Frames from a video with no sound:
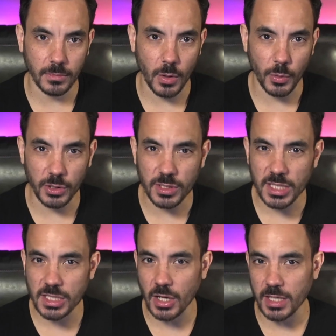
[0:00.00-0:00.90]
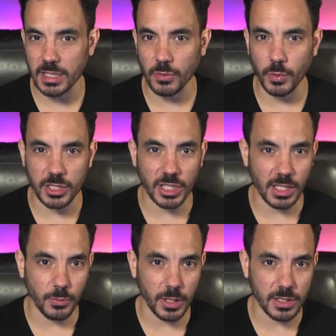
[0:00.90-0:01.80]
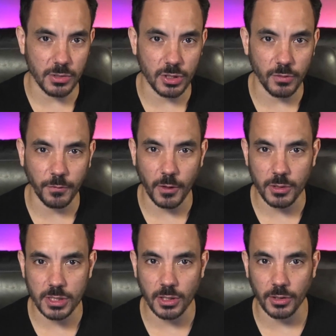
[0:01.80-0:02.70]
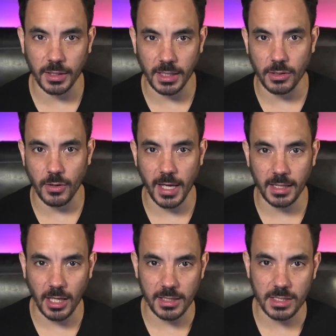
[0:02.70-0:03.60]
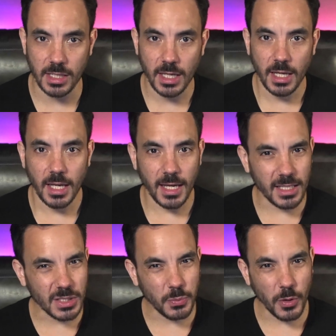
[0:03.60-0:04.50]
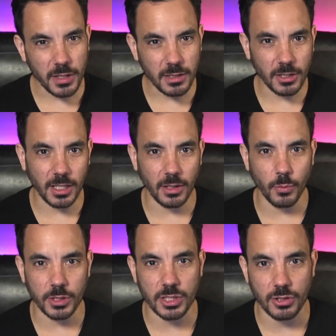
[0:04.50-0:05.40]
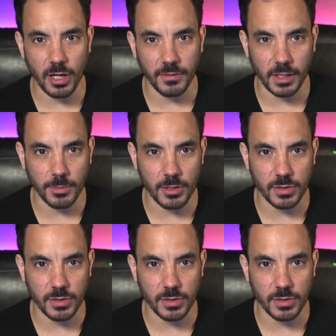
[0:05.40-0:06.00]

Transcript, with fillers: When you're deciding which keywords you should focus on in your headlines, it's worth looking at what's driving the most